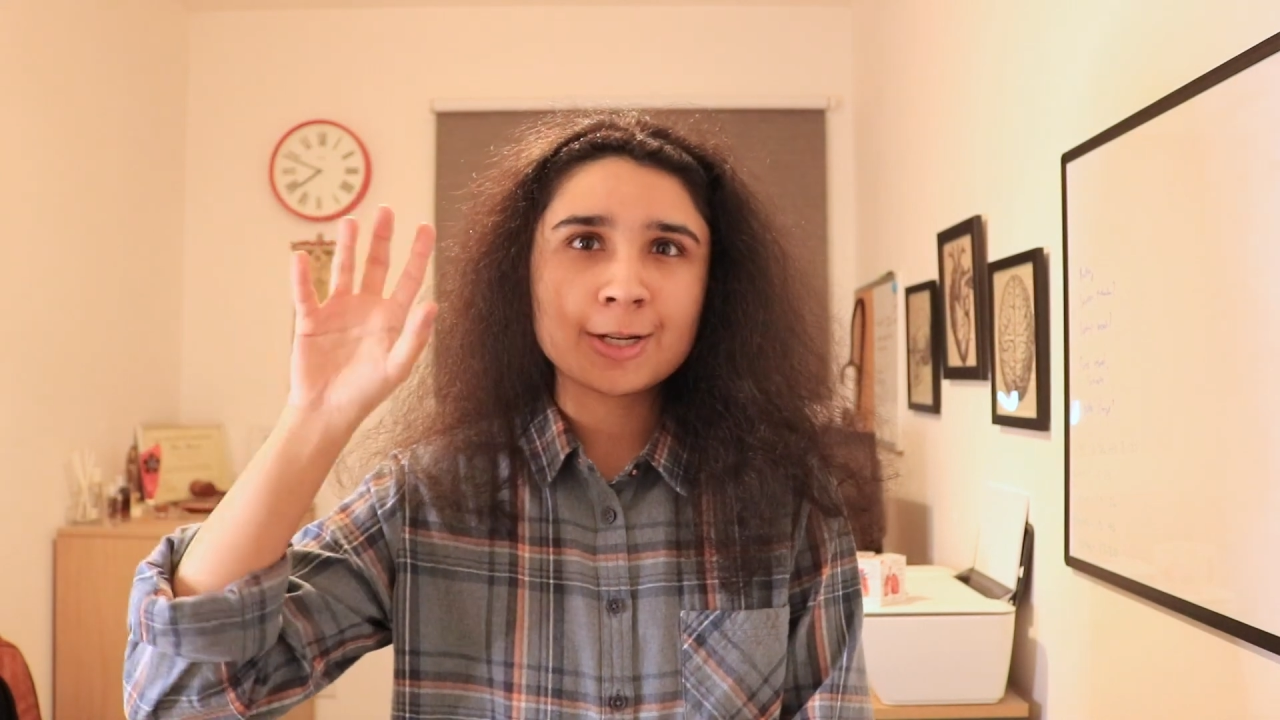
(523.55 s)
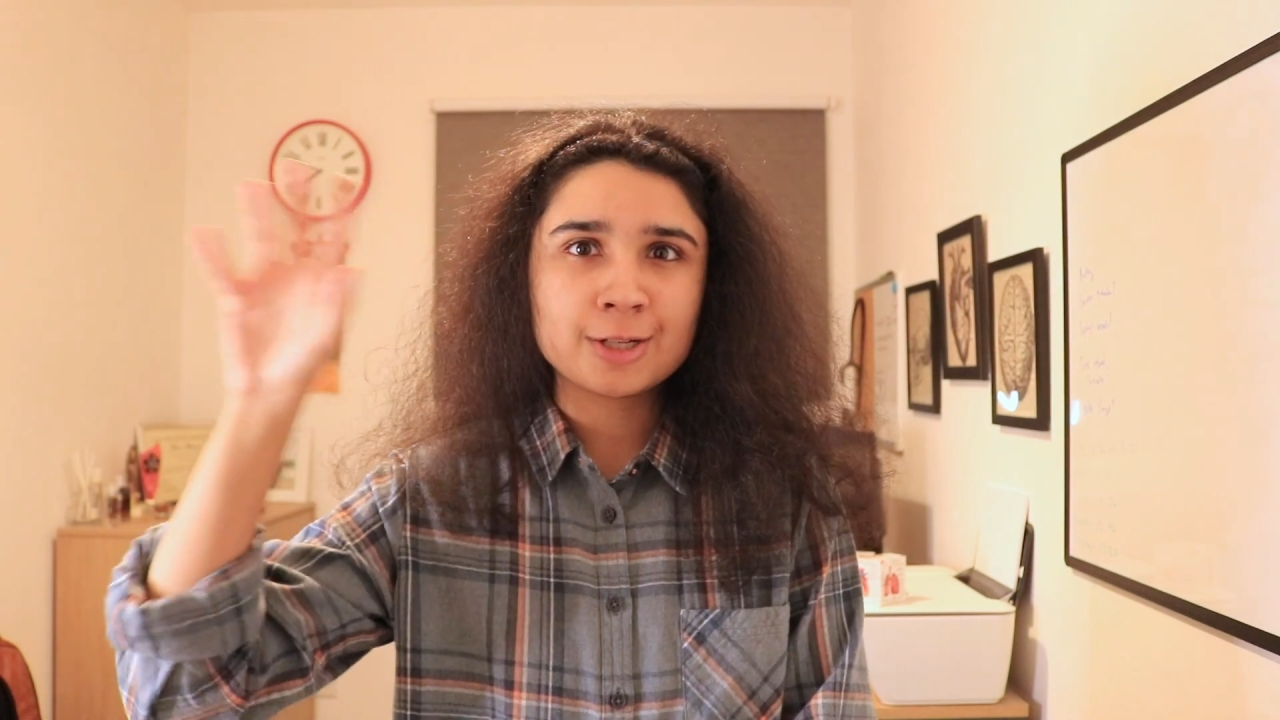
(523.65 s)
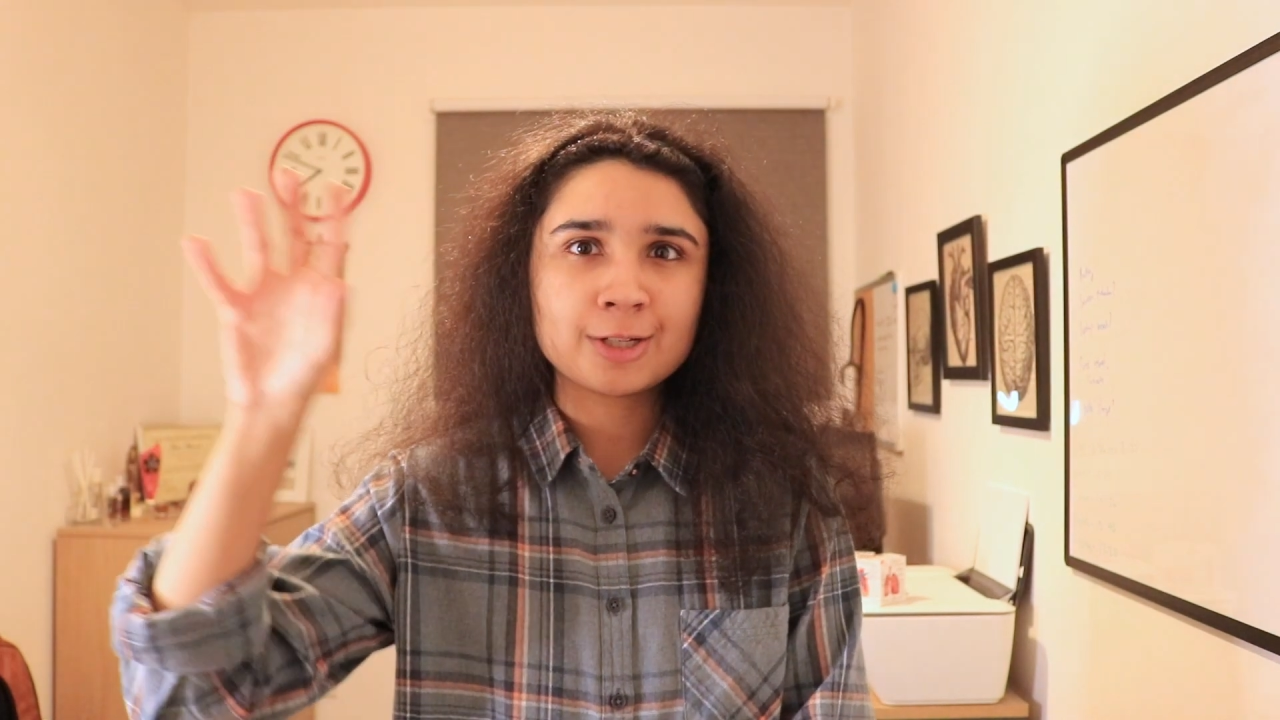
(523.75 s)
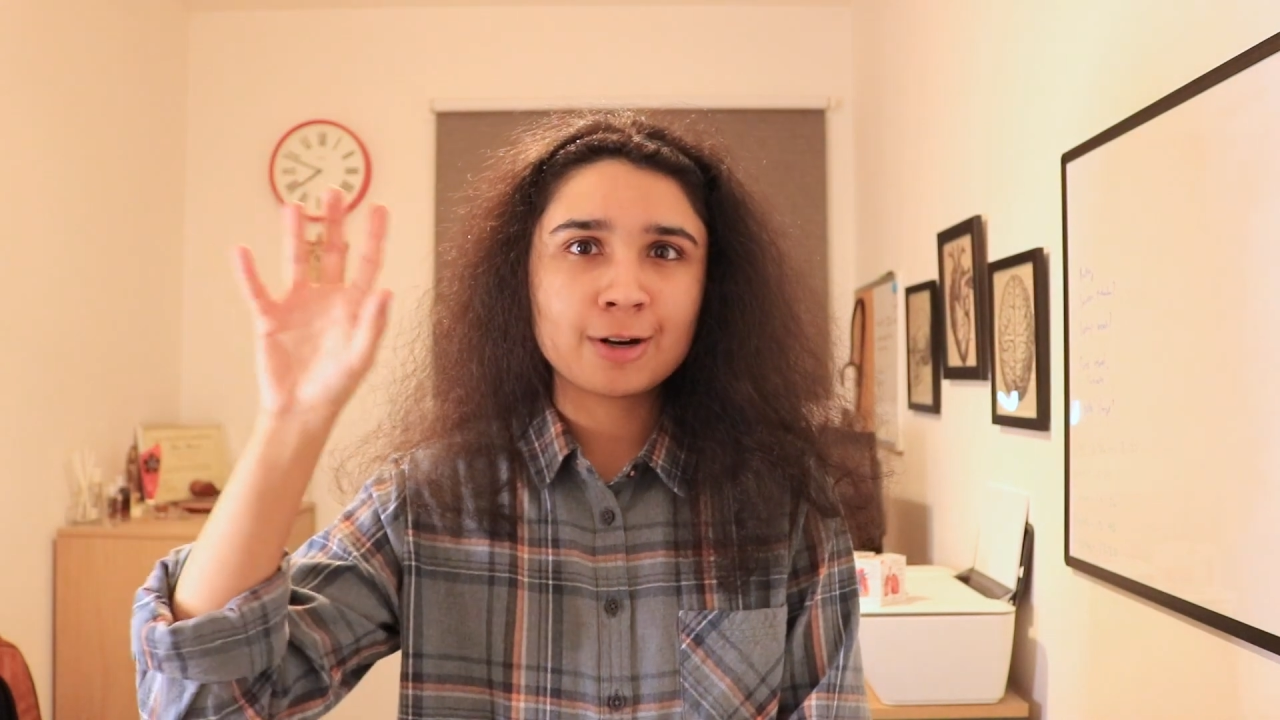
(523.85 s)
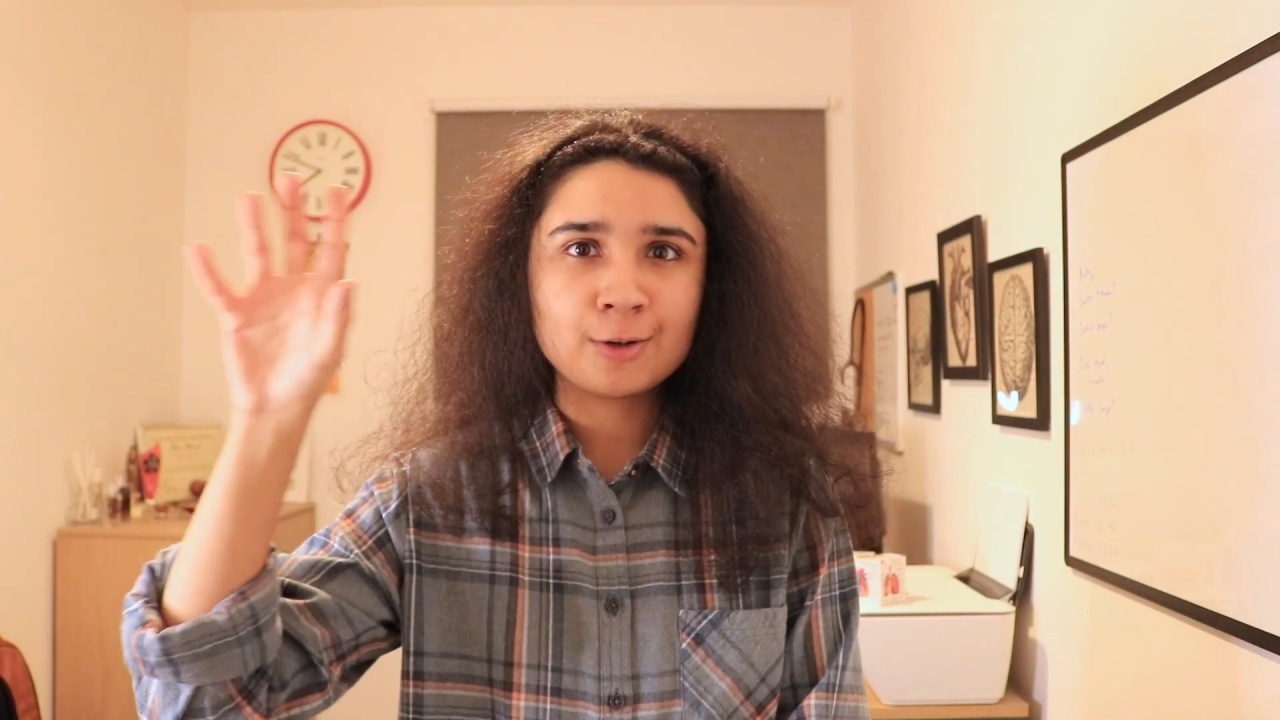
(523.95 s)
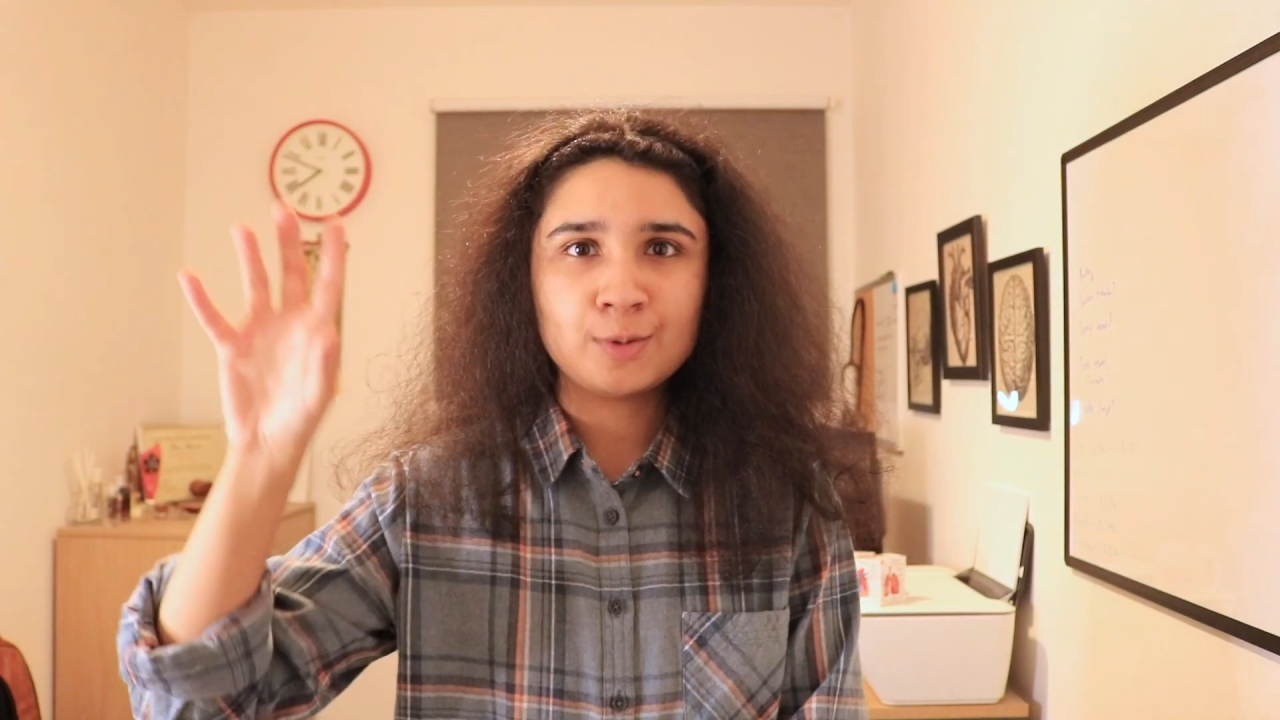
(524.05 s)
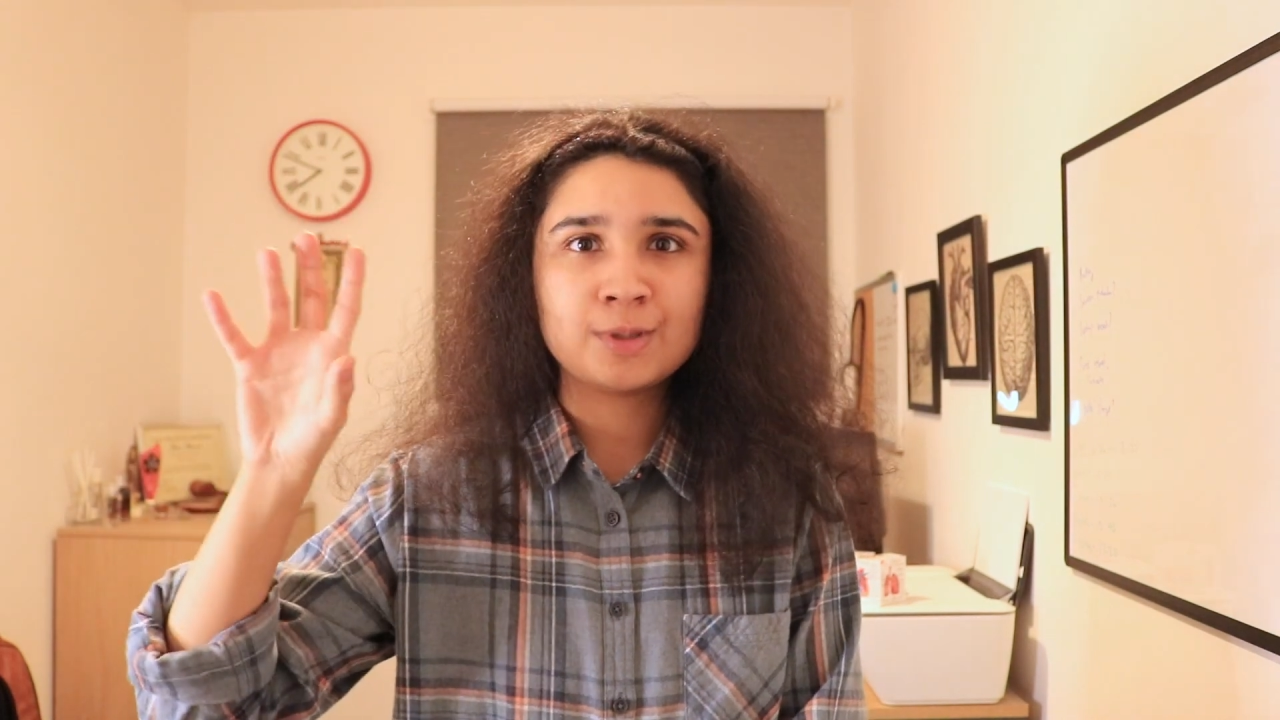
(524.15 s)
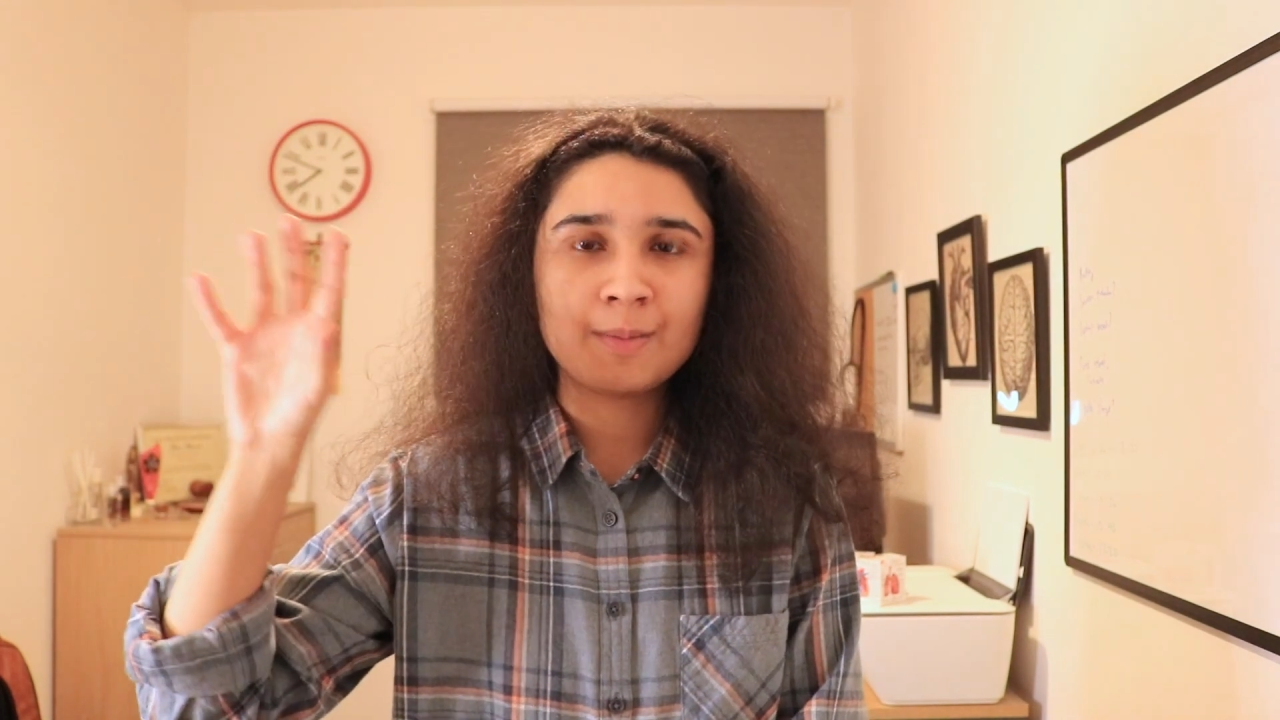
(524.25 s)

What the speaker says: should start doing